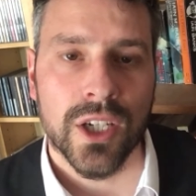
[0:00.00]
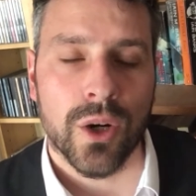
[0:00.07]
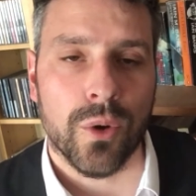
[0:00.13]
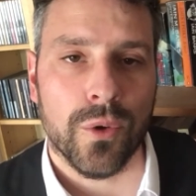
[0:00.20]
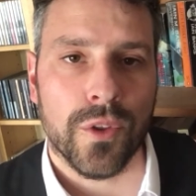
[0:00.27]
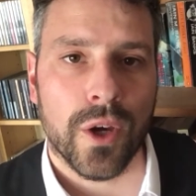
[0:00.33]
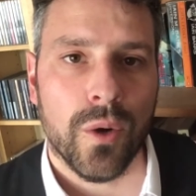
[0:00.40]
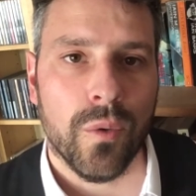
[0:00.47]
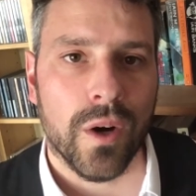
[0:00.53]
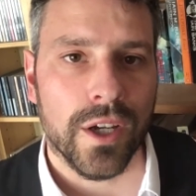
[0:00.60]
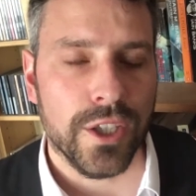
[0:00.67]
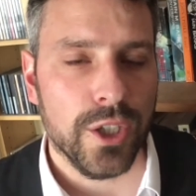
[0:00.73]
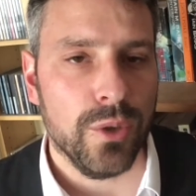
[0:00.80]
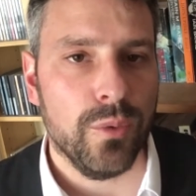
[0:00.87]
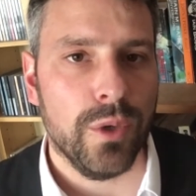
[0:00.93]
although
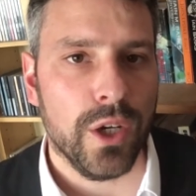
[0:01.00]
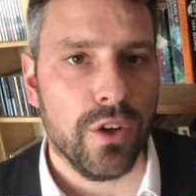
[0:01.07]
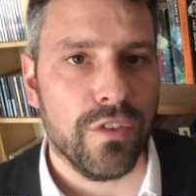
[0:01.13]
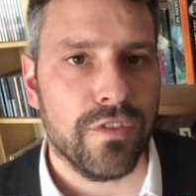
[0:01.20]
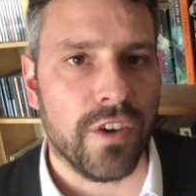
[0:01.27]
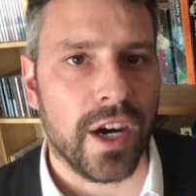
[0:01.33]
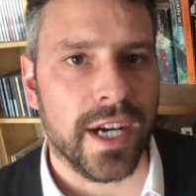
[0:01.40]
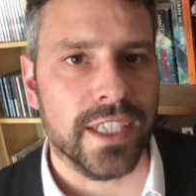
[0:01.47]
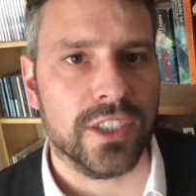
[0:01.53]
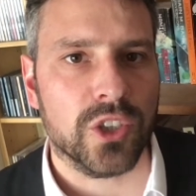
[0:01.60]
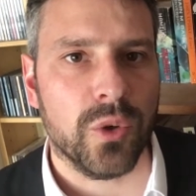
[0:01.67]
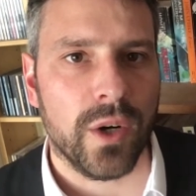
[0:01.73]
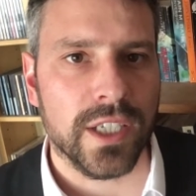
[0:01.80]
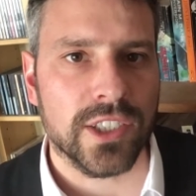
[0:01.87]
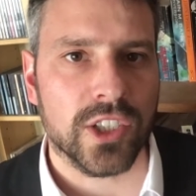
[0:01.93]
you will find
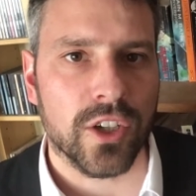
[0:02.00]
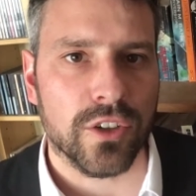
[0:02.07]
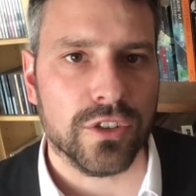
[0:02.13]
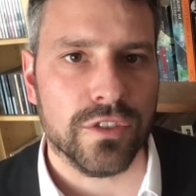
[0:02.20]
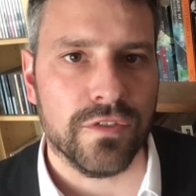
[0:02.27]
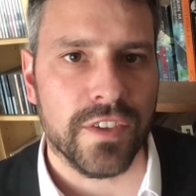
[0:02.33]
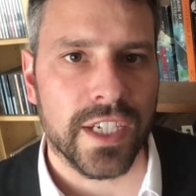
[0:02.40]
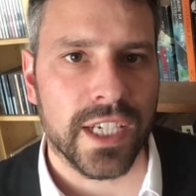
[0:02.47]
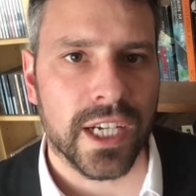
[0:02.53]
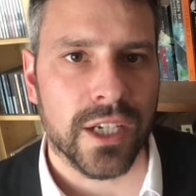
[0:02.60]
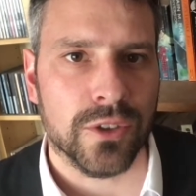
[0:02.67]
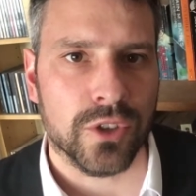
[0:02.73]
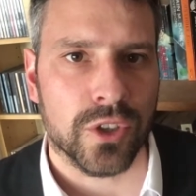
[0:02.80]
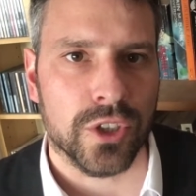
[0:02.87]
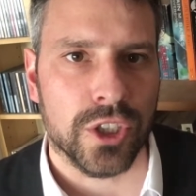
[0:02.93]
quite a lot of
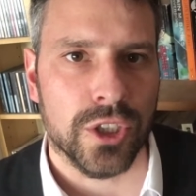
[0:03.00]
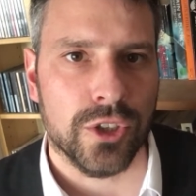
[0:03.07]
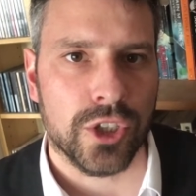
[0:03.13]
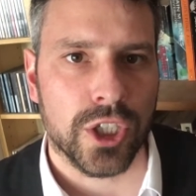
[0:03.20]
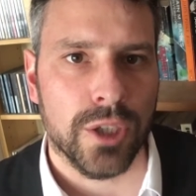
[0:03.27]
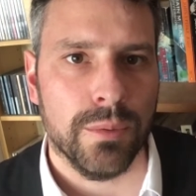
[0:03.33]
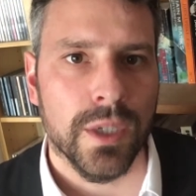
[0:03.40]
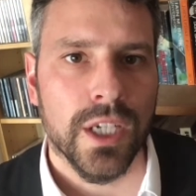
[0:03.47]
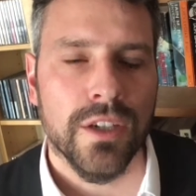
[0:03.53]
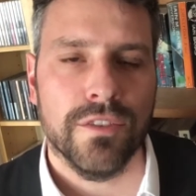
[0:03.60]
videos on YouTube